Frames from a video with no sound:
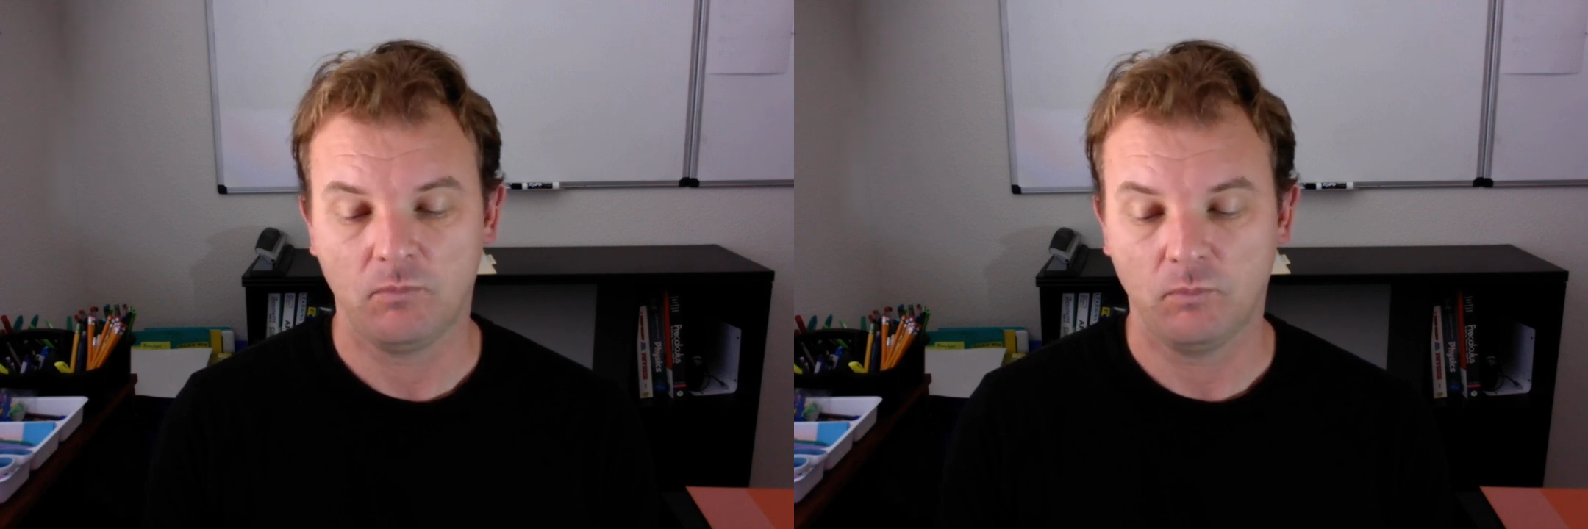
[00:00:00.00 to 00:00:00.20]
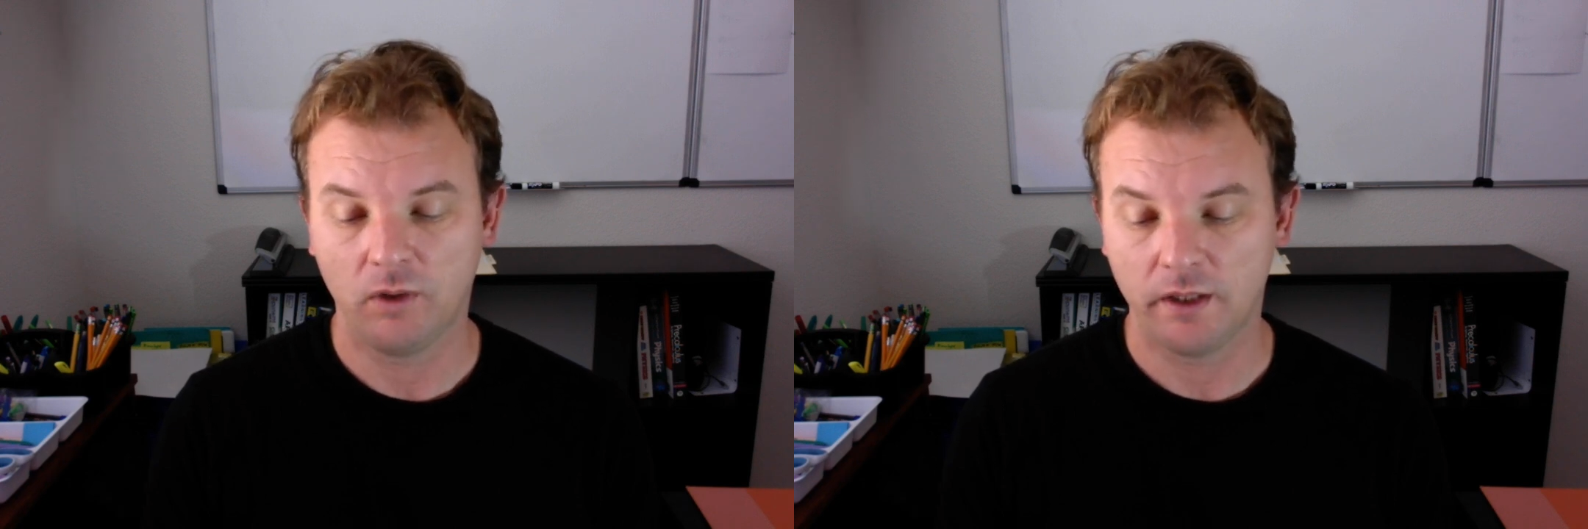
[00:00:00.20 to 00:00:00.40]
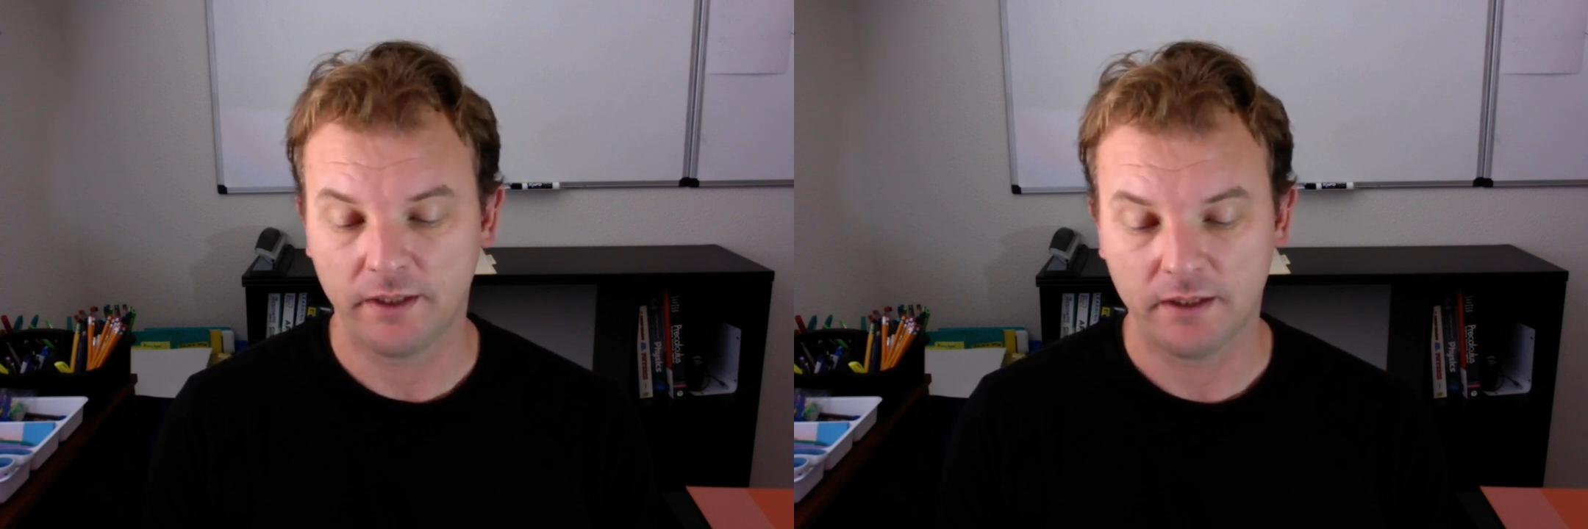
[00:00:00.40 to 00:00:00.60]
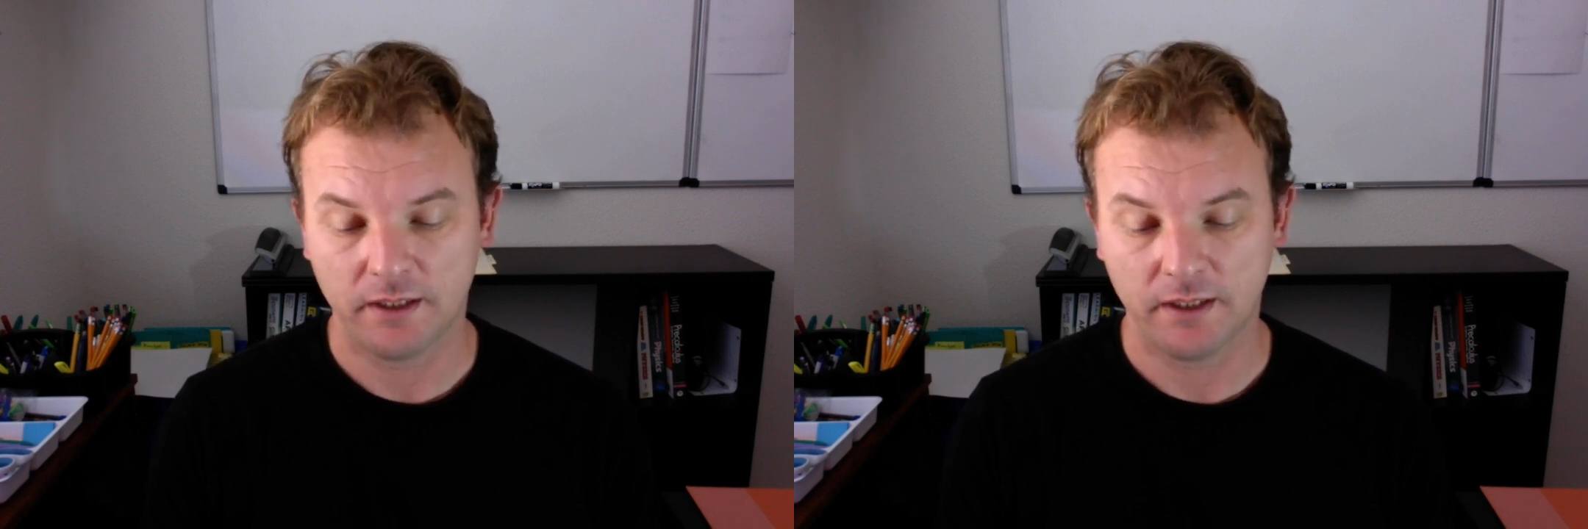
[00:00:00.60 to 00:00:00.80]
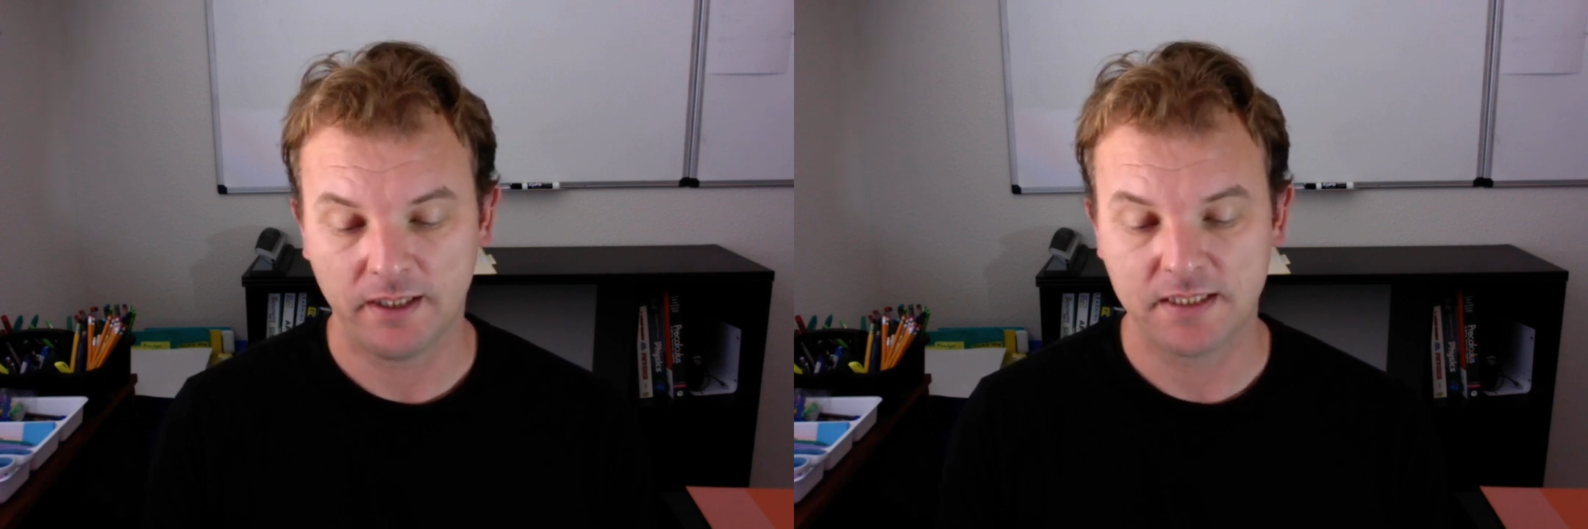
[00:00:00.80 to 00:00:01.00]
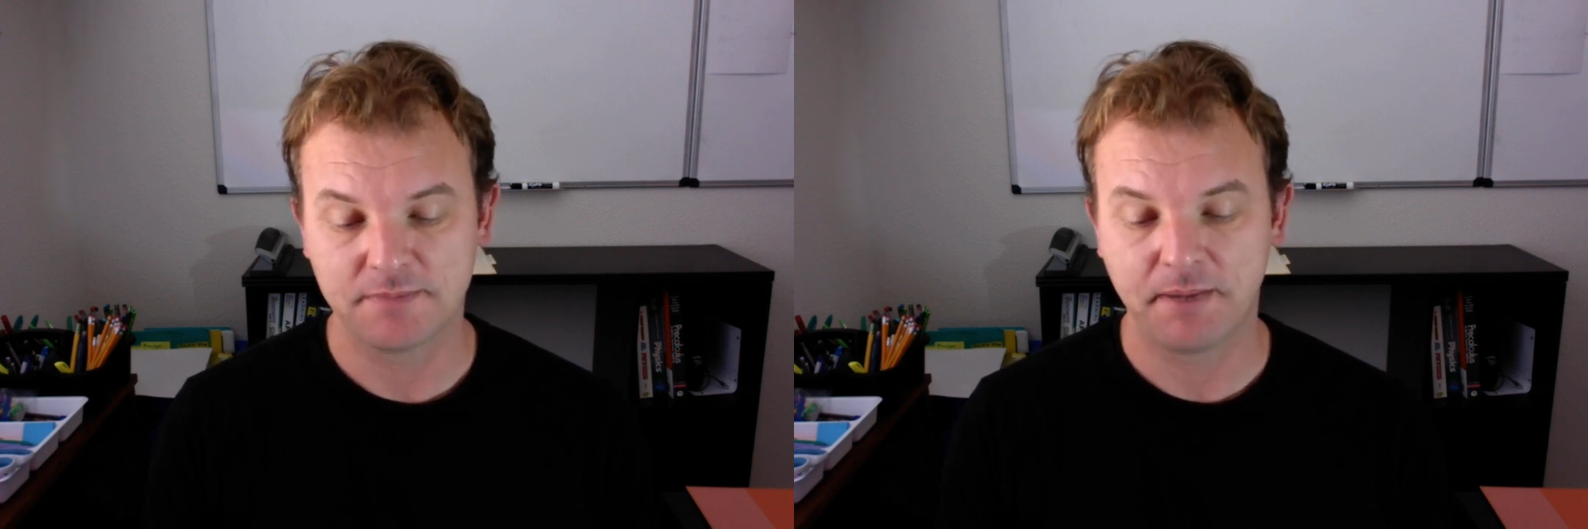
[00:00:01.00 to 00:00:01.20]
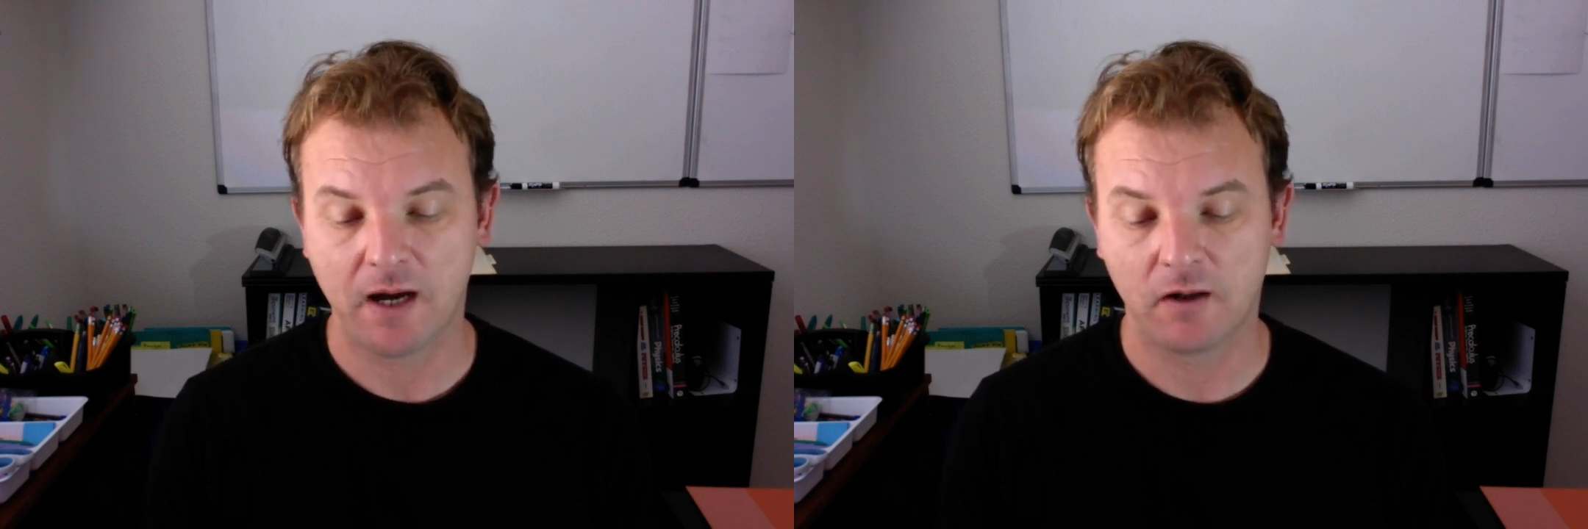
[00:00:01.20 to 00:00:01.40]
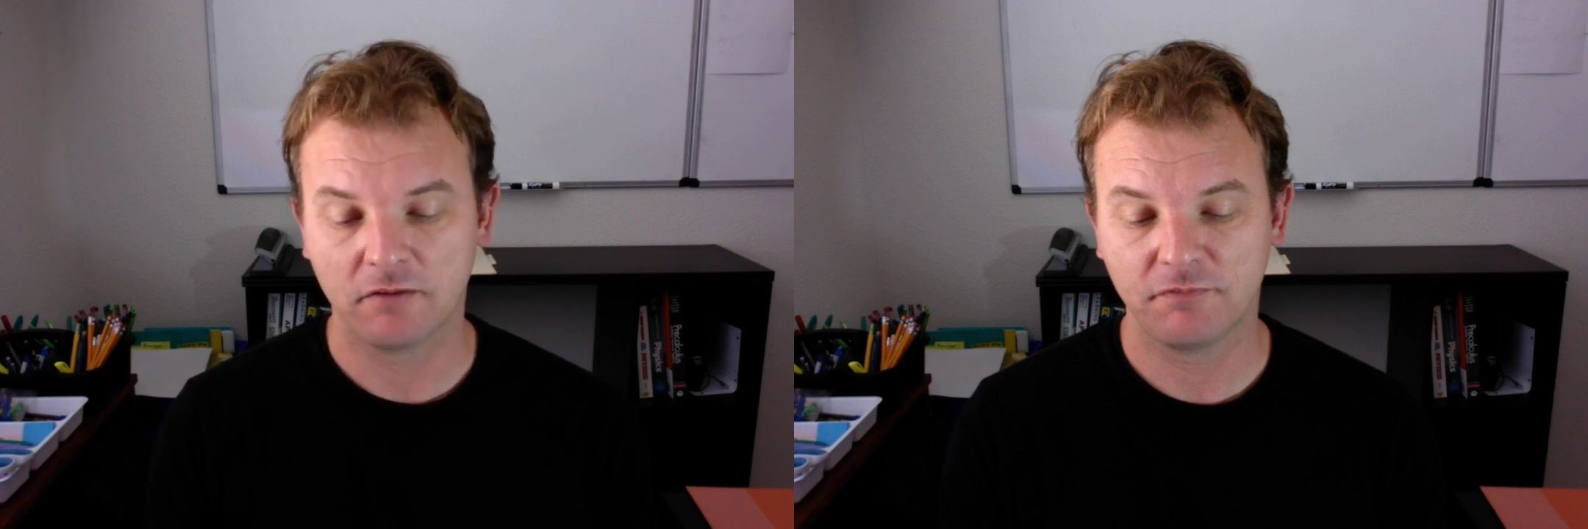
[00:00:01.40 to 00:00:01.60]
One is
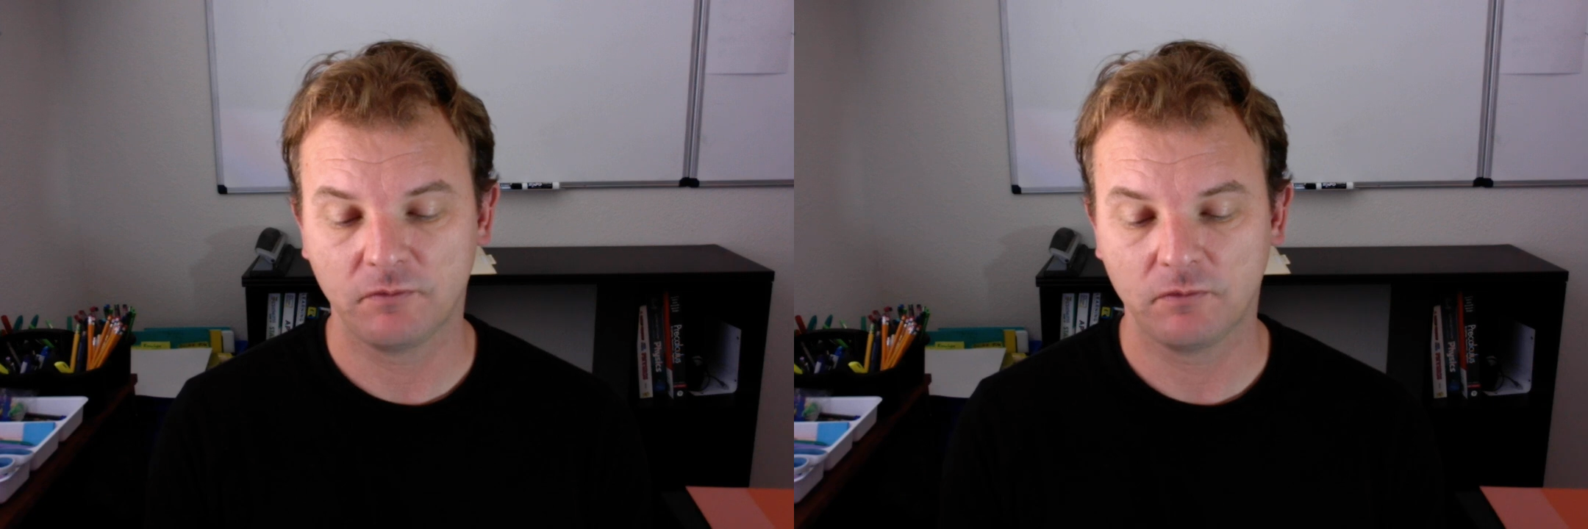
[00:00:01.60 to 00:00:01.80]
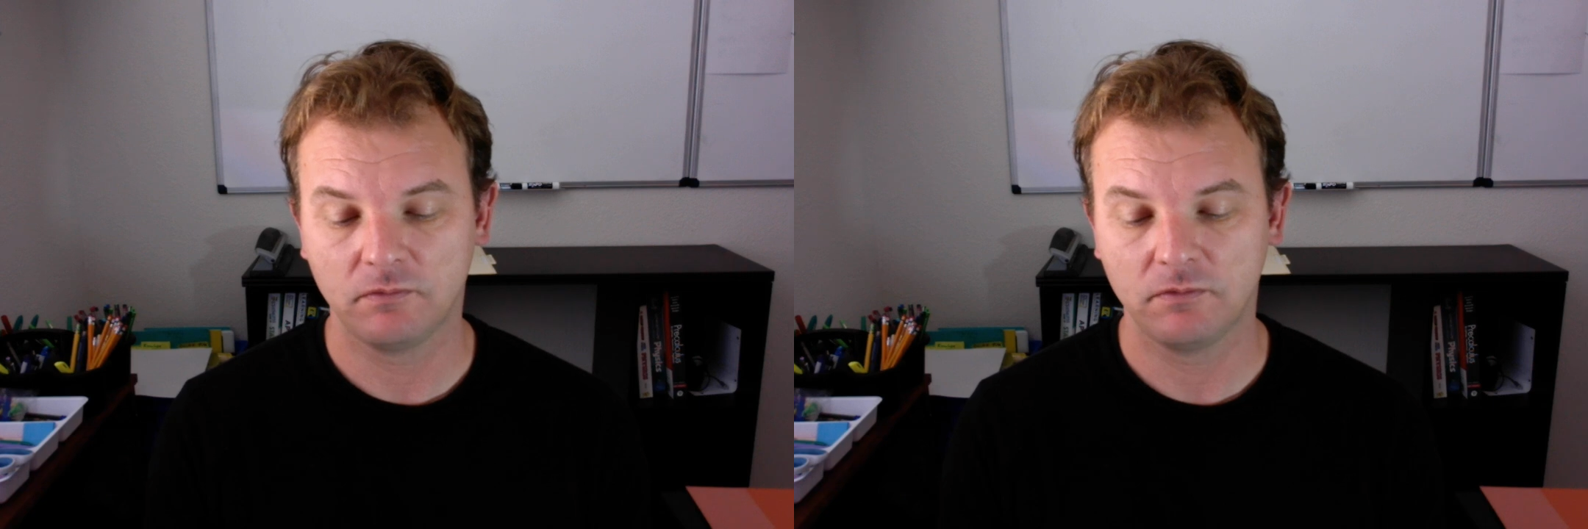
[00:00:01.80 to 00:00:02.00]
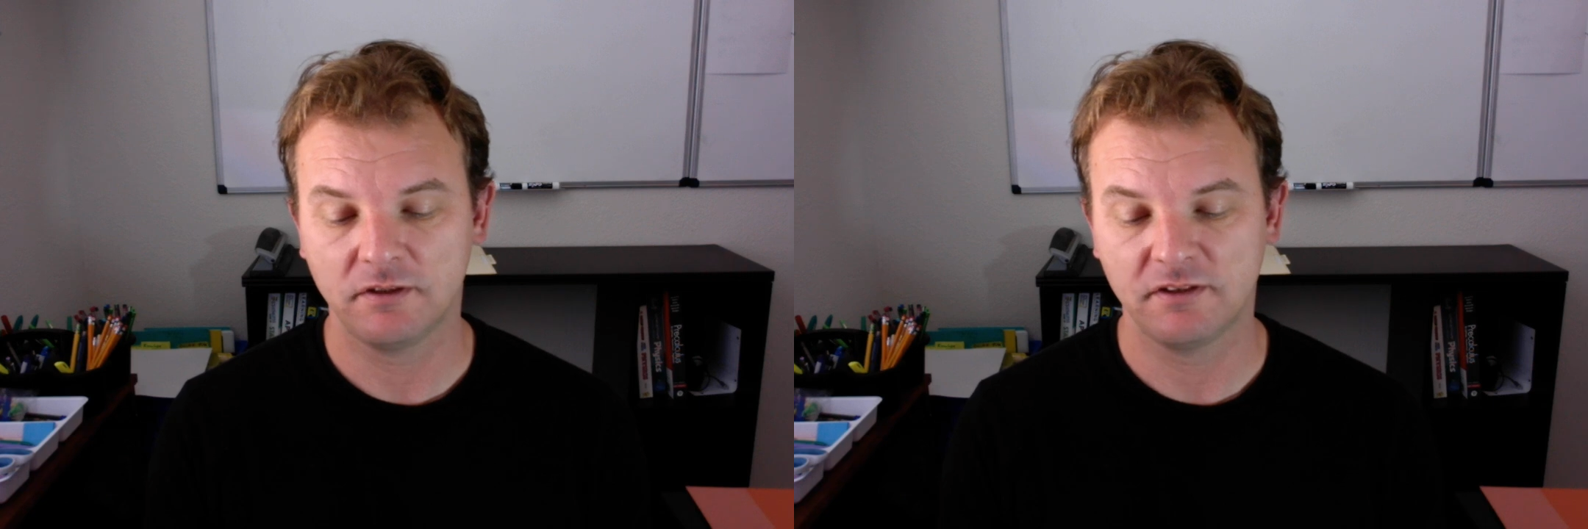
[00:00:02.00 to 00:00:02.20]
powerful,